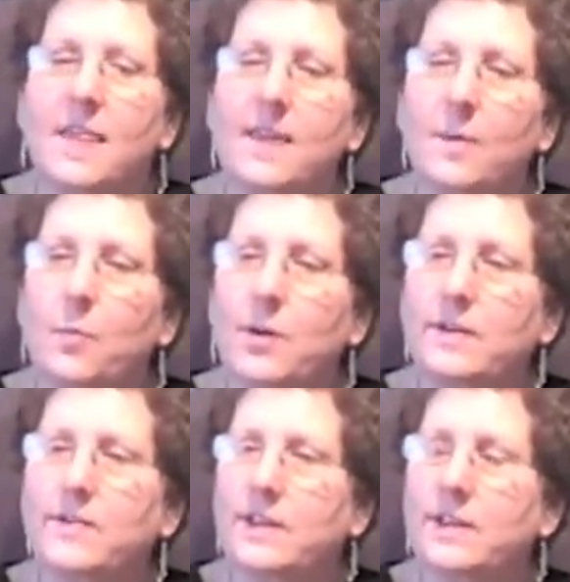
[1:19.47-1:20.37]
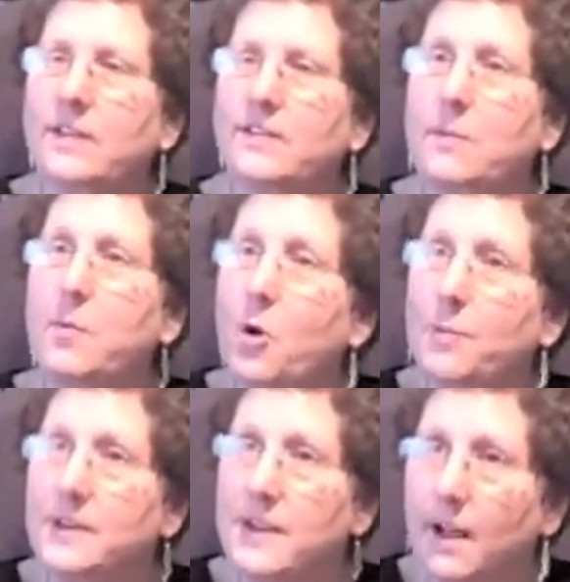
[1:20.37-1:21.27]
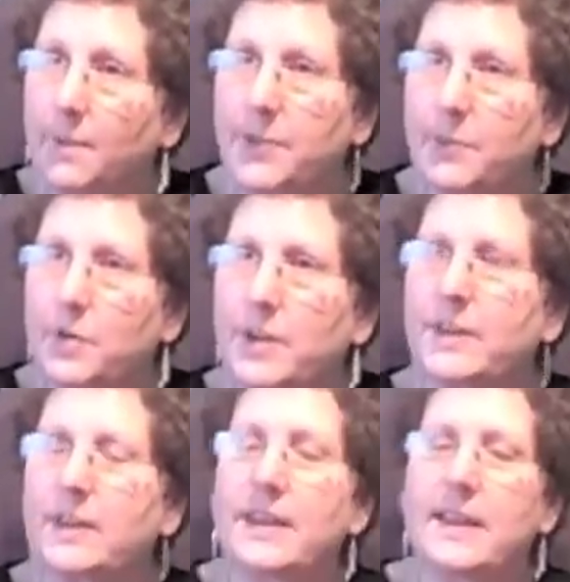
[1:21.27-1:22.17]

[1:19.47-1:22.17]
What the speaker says: that one of the things I'm hoping to help them with